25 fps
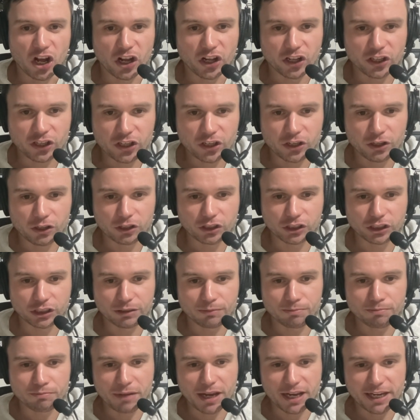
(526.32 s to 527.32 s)
Kush
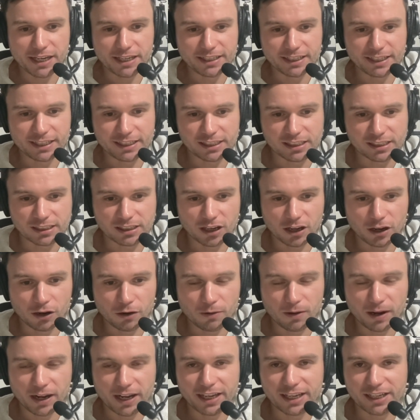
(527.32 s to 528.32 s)
Maney.
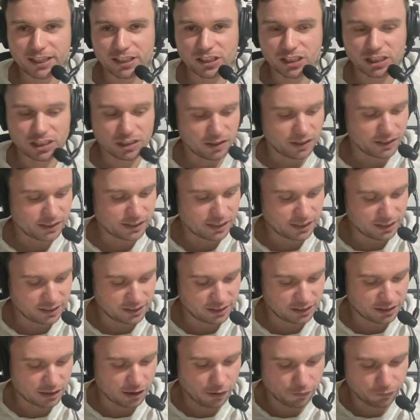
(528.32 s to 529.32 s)
So exciting
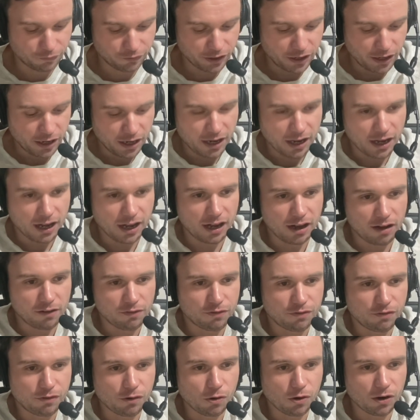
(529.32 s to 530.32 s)
stuff
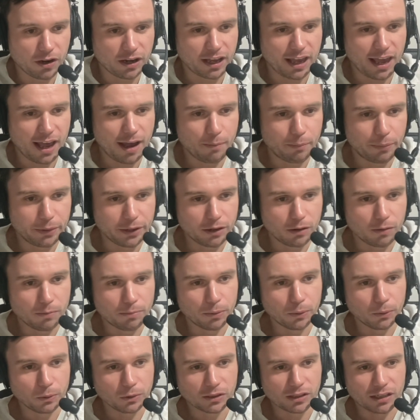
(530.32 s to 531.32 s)
for Gabriel
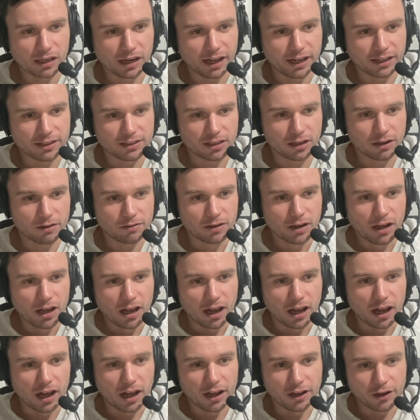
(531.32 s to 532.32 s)
Bortoleto,
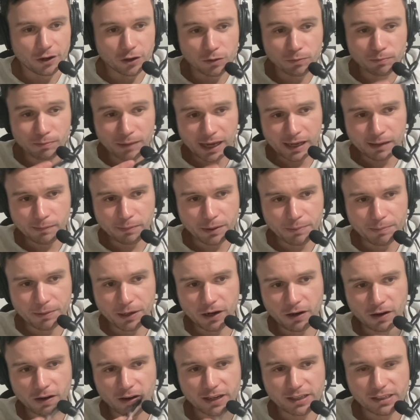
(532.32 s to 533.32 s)
who may be
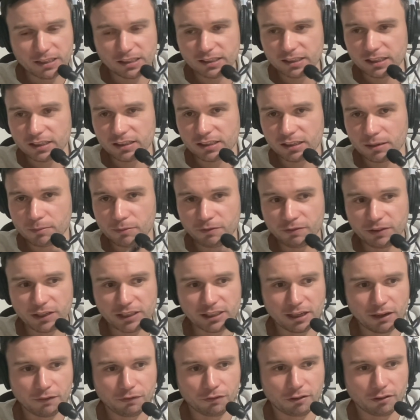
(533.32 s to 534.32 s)
behind some of
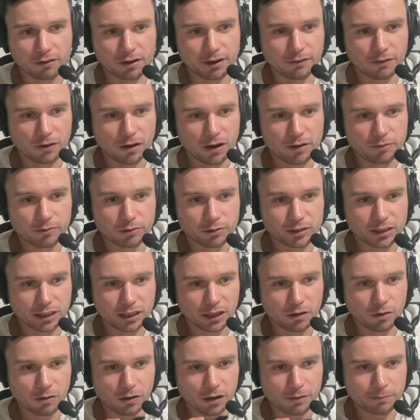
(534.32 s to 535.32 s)
his F3 rivals
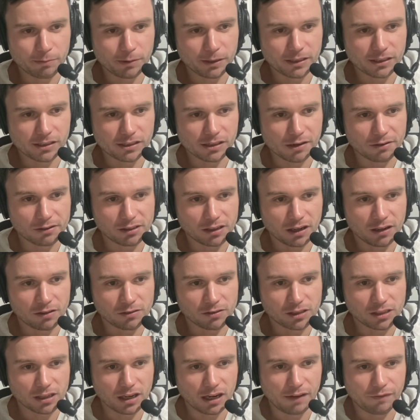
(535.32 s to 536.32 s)
in Colapinto,
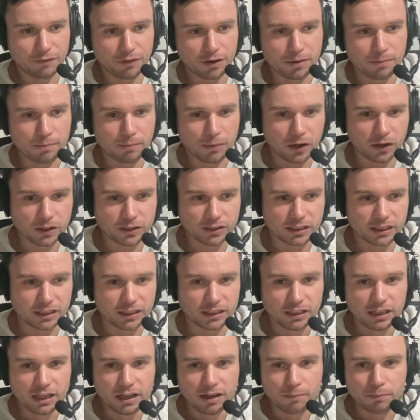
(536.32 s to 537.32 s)
O'Sullivan and
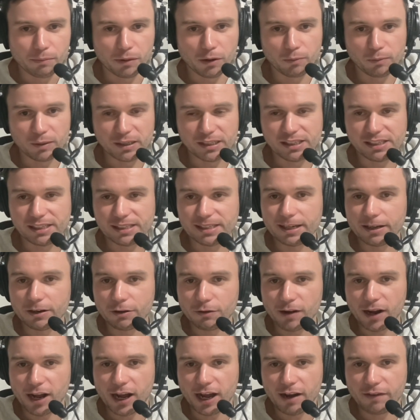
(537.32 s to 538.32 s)
Marti, but we
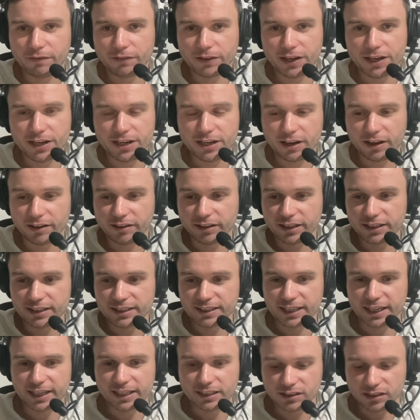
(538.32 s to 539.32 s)
still have another
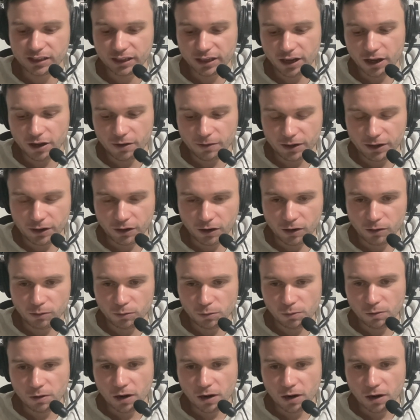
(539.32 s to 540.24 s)
day to go, and I will